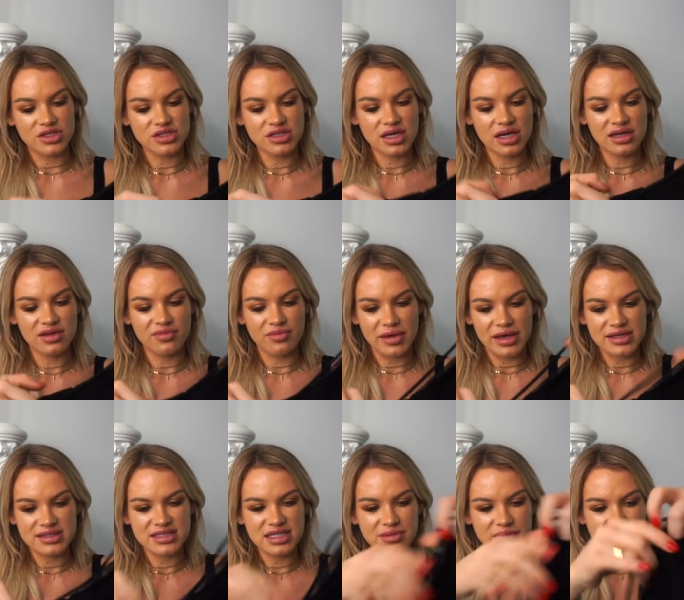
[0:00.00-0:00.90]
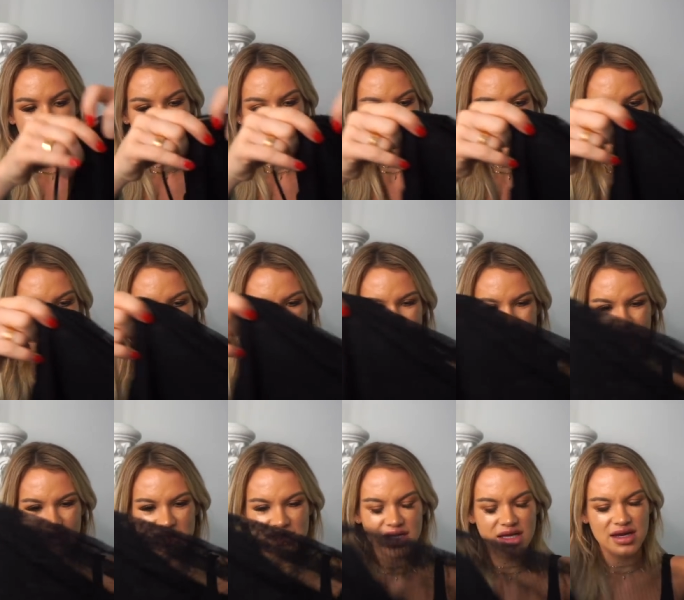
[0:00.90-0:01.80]
just kind of basic, but it was really
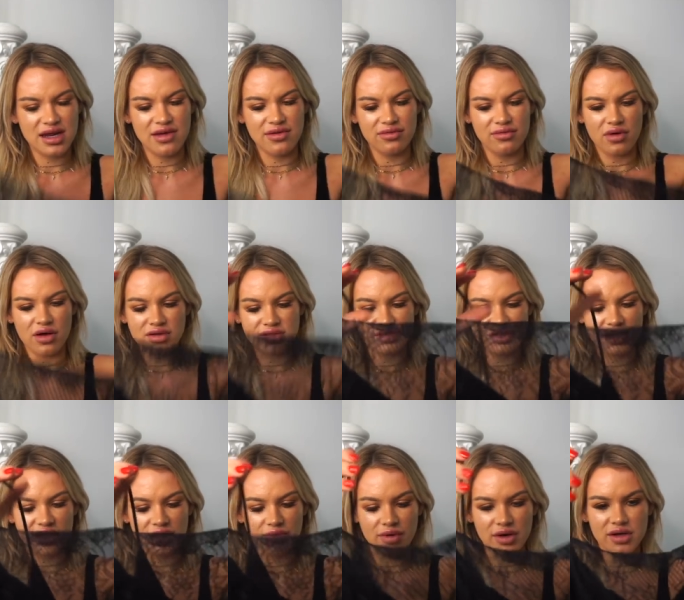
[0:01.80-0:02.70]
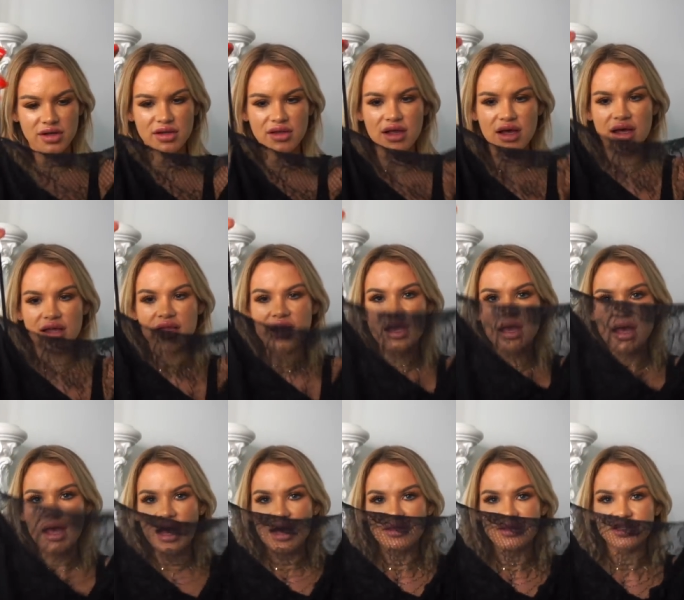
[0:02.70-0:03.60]
interesting and I also thought I'd wear it a lot.
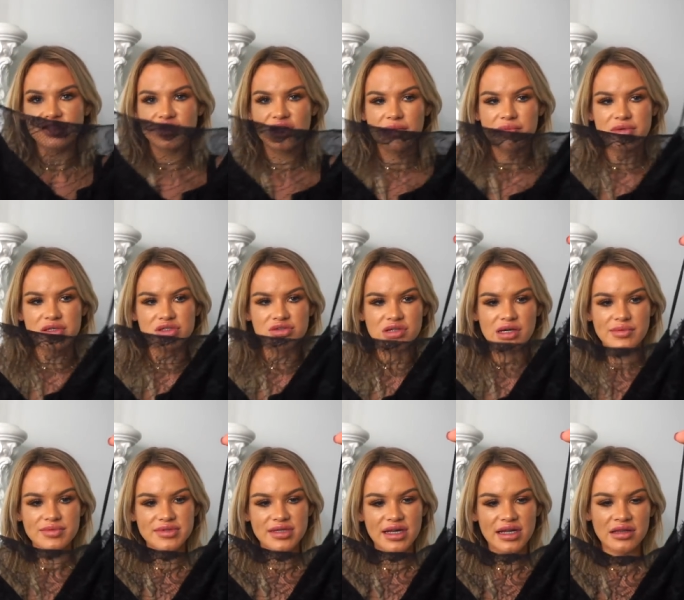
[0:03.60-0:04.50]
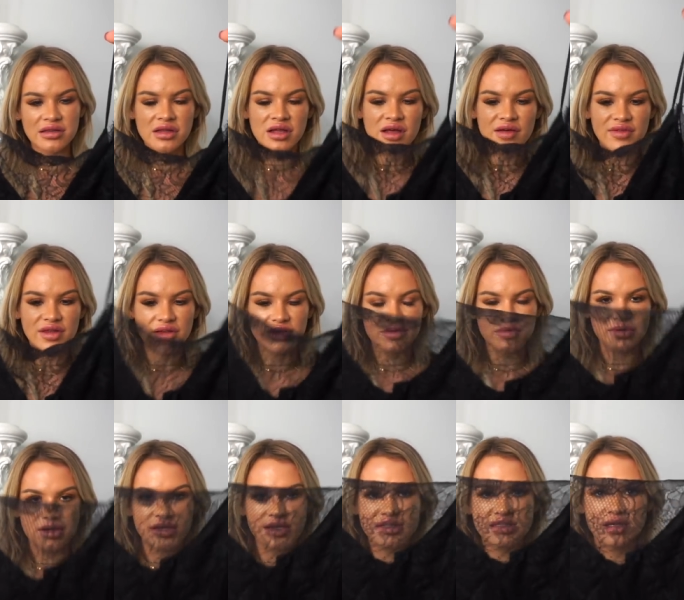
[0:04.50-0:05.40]
Had the strappy straps that I love that look
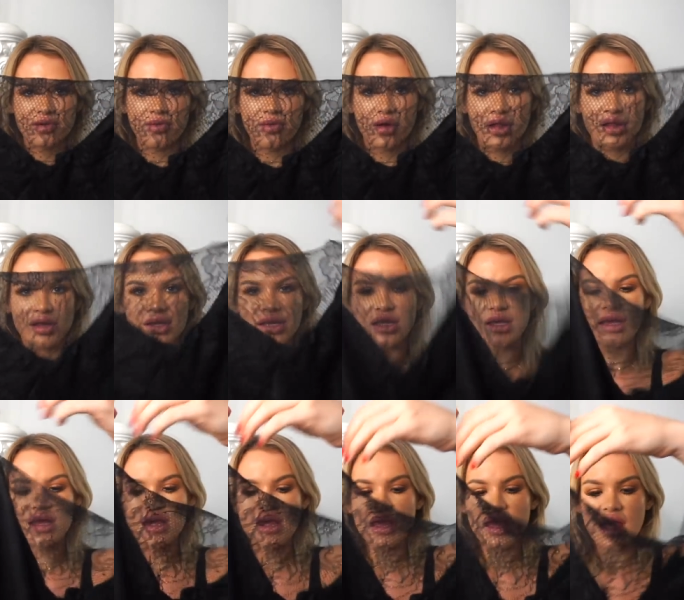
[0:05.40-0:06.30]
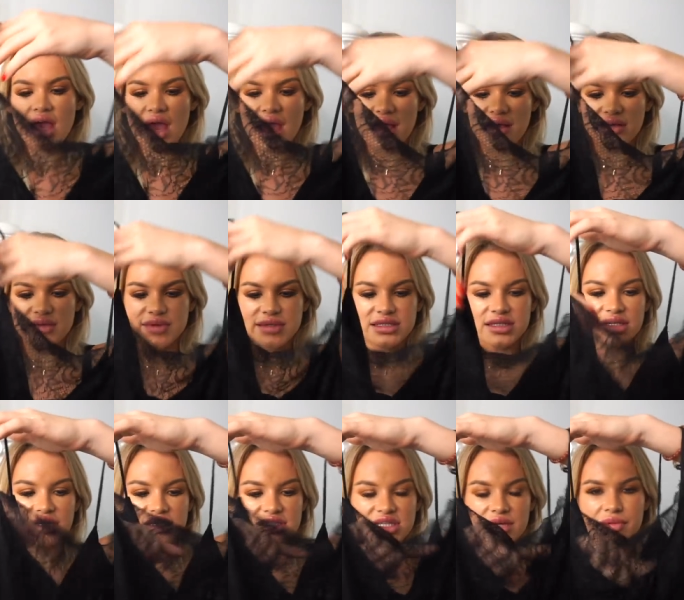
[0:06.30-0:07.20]
really nice quality. And it's
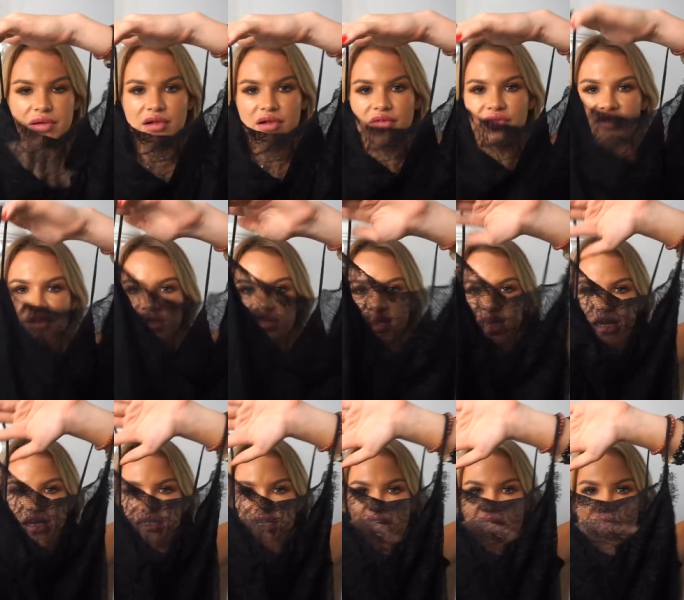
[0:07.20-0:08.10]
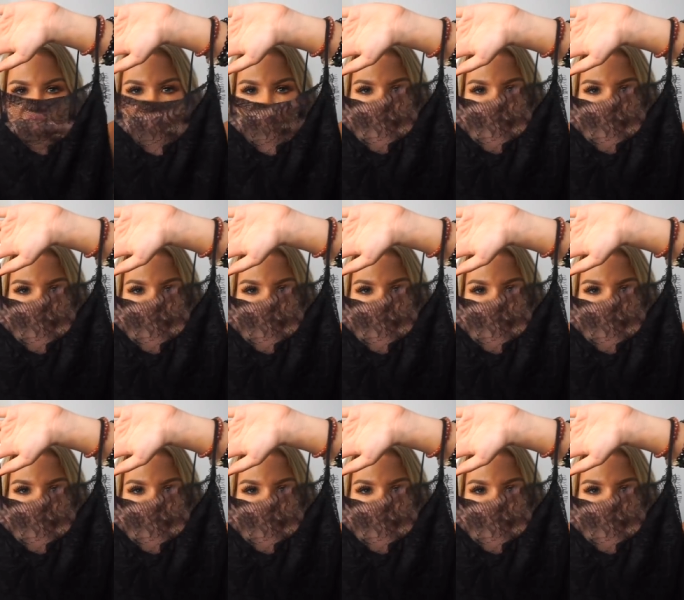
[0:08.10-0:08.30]
basically like a typical V tank top, but